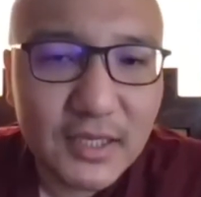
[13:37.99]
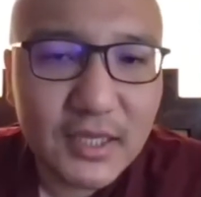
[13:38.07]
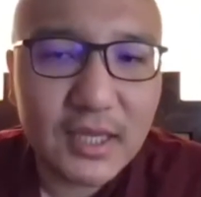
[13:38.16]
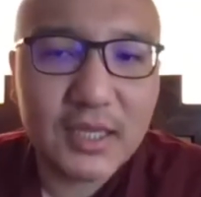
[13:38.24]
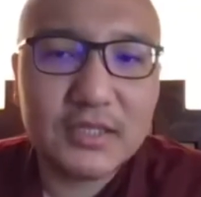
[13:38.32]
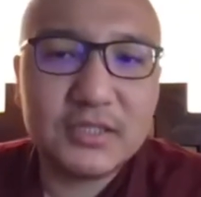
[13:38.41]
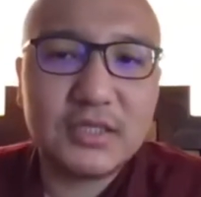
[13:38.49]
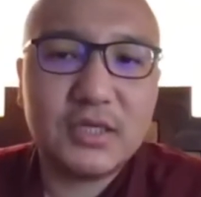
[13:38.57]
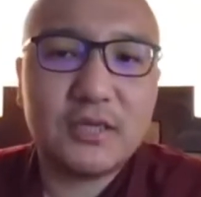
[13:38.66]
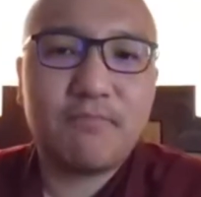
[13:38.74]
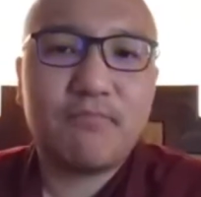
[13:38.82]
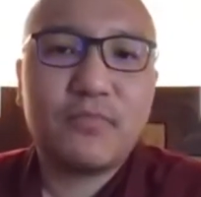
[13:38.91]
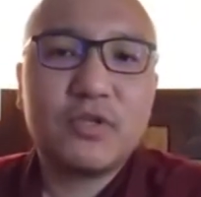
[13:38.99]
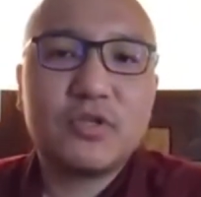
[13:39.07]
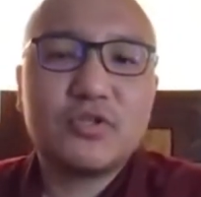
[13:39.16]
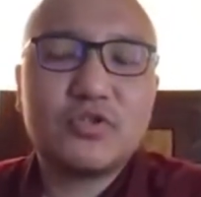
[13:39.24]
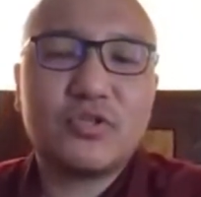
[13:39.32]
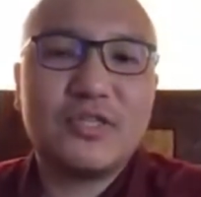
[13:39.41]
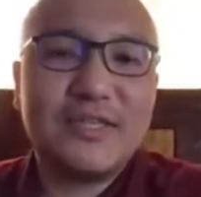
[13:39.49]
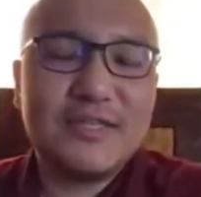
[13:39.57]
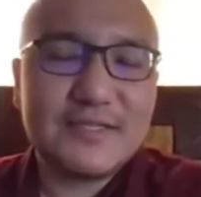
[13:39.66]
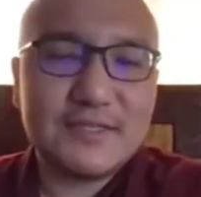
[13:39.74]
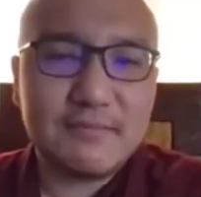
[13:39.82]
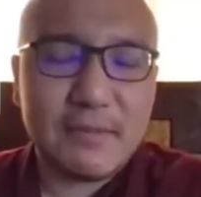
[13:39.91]
And so
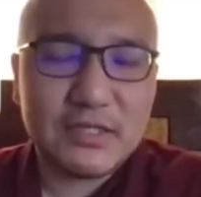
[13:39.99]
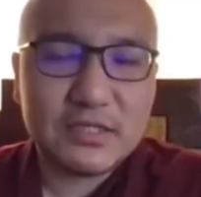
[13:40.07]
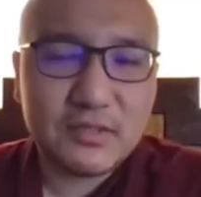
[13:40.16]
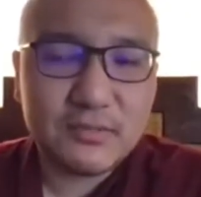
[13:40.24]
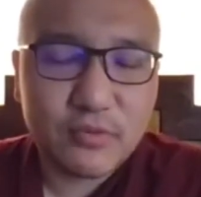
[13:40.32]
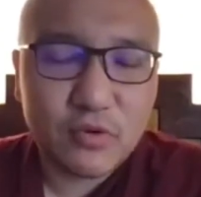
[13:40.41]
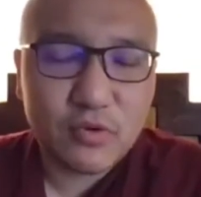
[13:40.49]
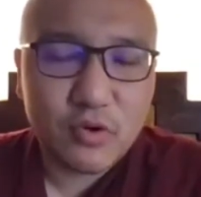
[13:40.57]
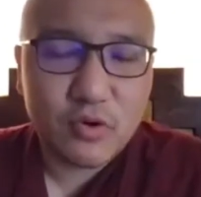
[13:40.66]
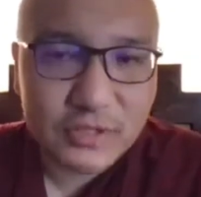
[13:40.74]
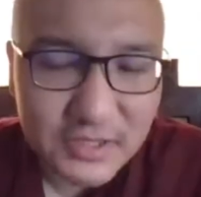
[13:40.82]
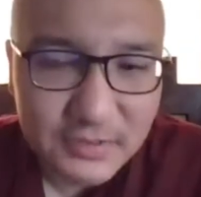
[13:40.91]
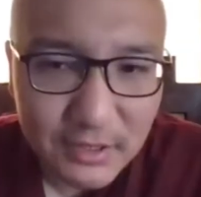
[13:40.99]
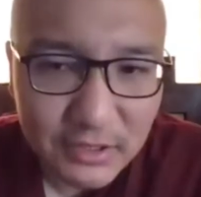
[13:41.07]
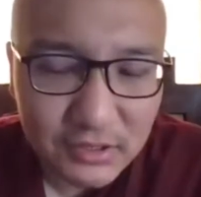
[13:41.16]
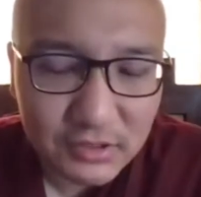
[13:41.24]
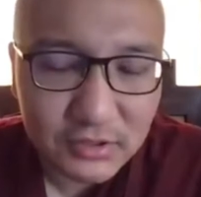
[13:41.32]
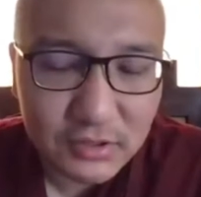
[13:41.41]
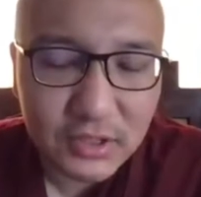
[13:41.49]
these mental prowess, these mental